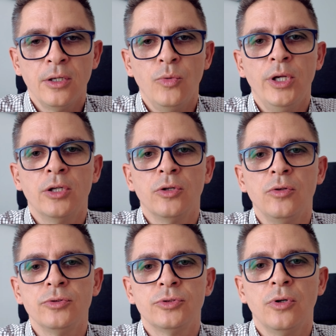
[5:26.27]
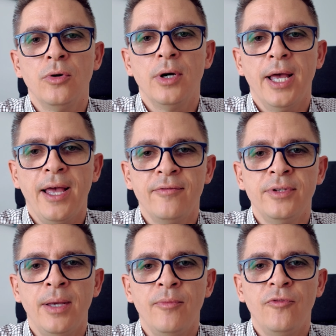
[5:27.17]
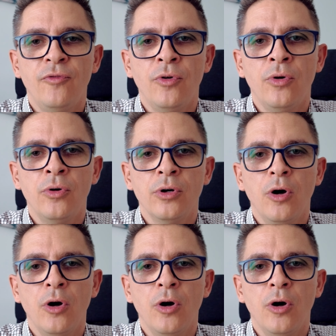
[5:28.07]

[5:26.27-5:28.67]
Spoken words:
We can also have them for